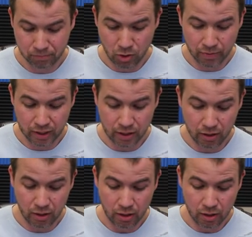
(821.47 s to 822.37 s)
No big
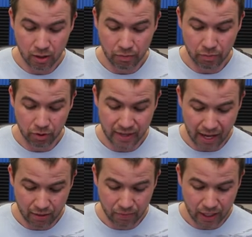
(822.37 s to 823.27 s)
deal. I'm going to put
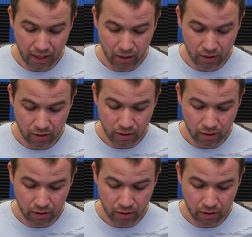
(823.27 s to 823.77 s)
that up there.